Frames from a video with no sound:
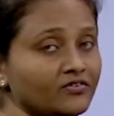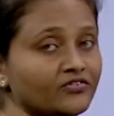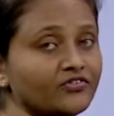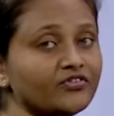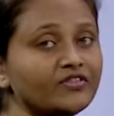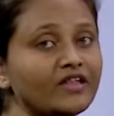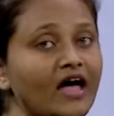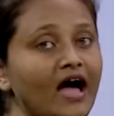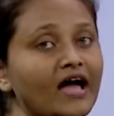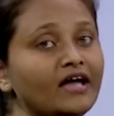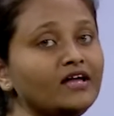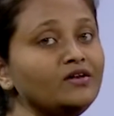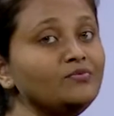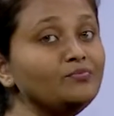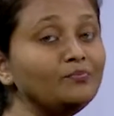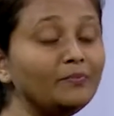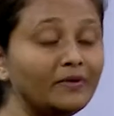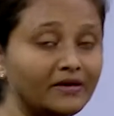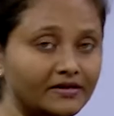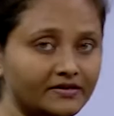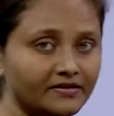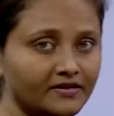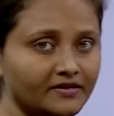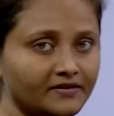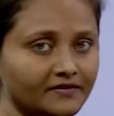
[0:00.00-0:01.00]
9
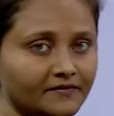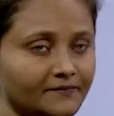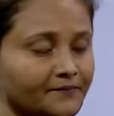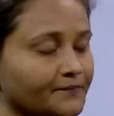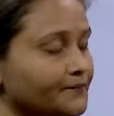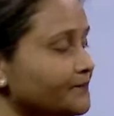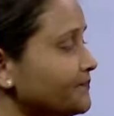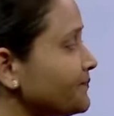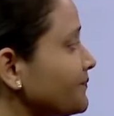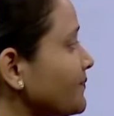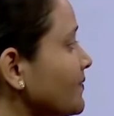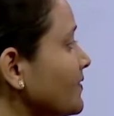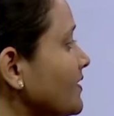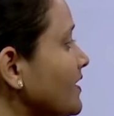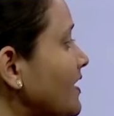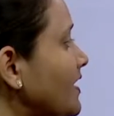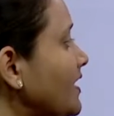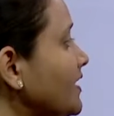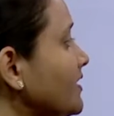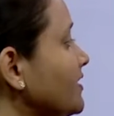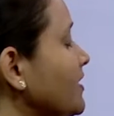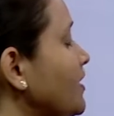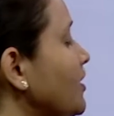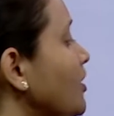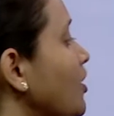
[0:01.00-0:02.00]
meter,
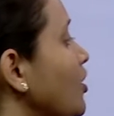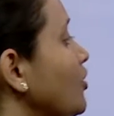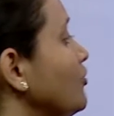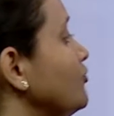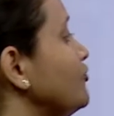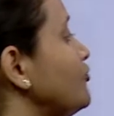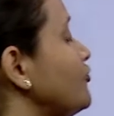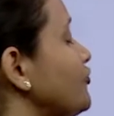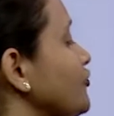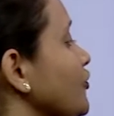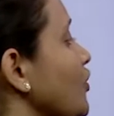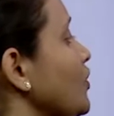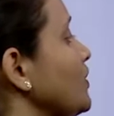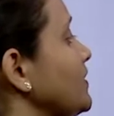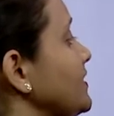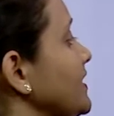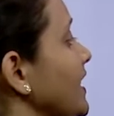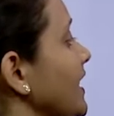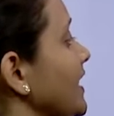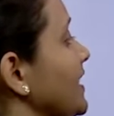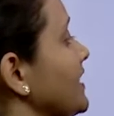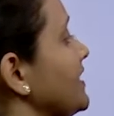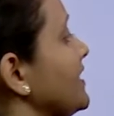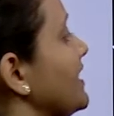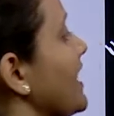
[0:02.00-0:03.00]
correct? So
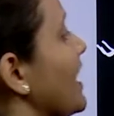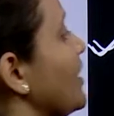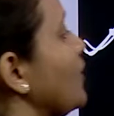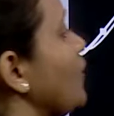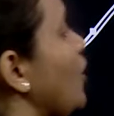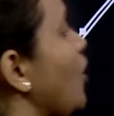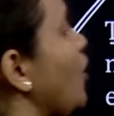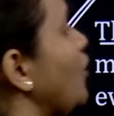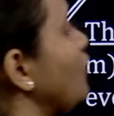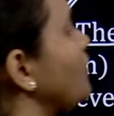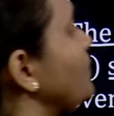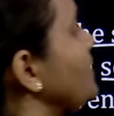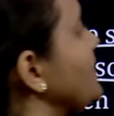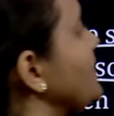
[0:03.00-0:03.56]
they cannot